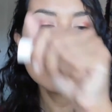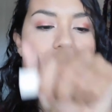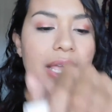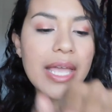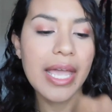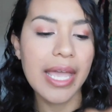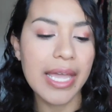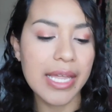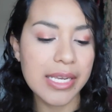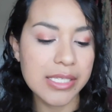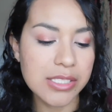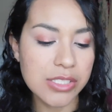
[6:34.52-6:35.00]

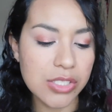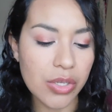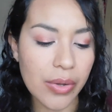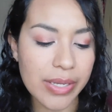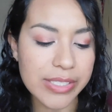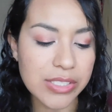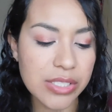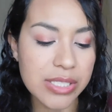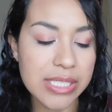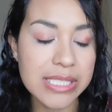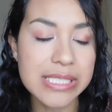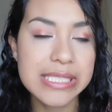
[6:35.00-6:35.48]
and so
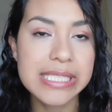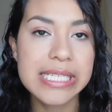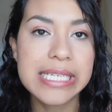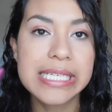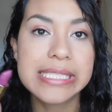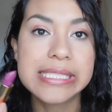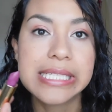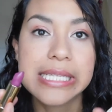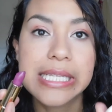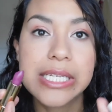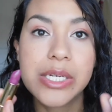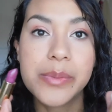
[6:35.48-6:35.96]
as you can see,
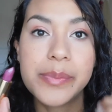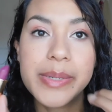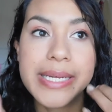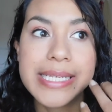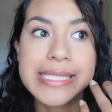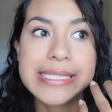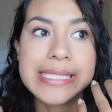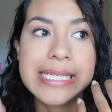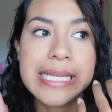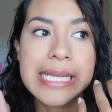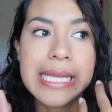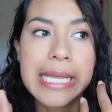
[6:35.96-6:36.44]
it's a little
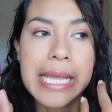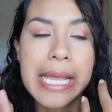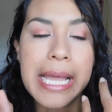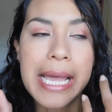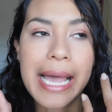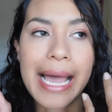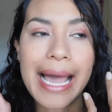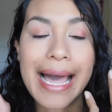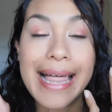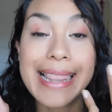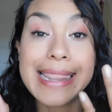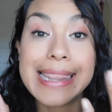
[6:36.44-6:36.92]
bit
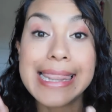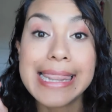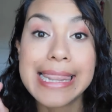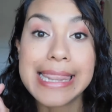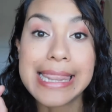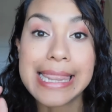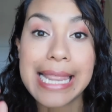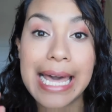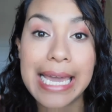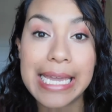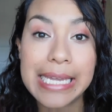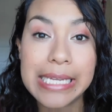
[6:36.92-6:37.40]
uh,
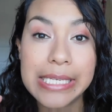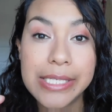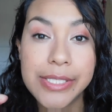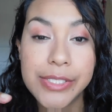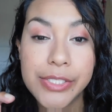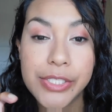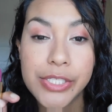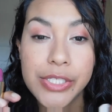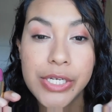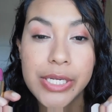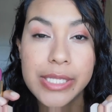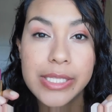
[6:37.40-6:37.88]

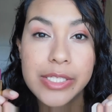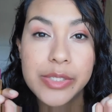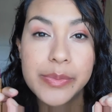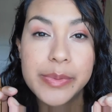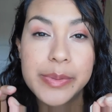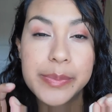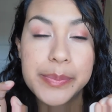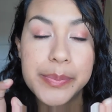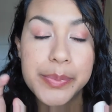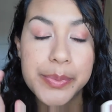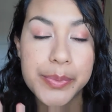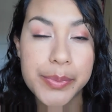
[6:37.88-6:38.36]
lighter, a little
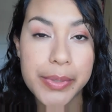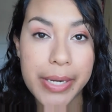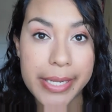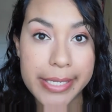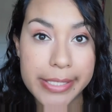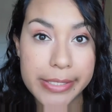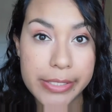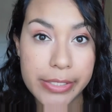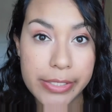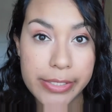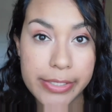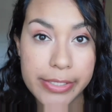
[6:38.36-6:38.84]
bit
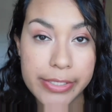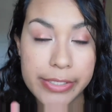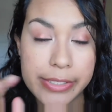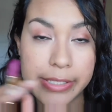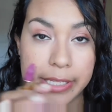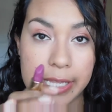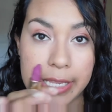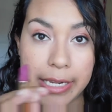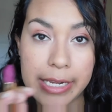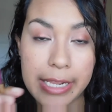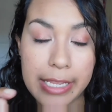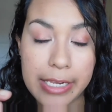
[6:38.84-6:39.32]
brighter
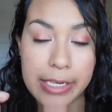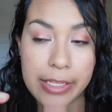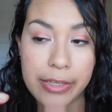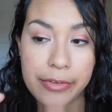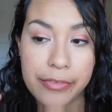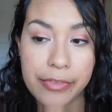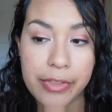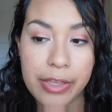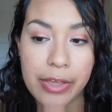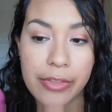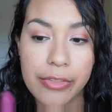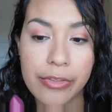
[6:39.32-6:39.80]
than any
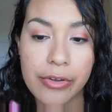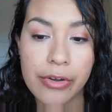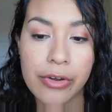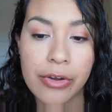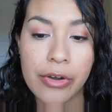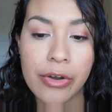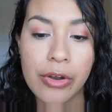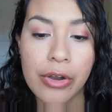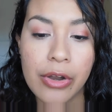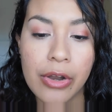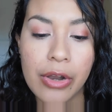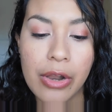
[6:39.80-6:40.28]
of the
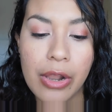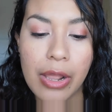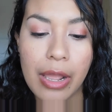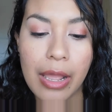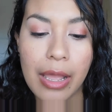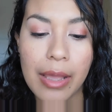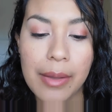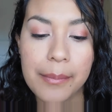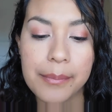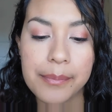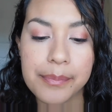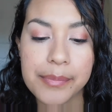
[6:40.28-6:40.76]
other
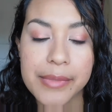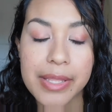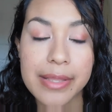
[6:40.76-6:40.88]
um,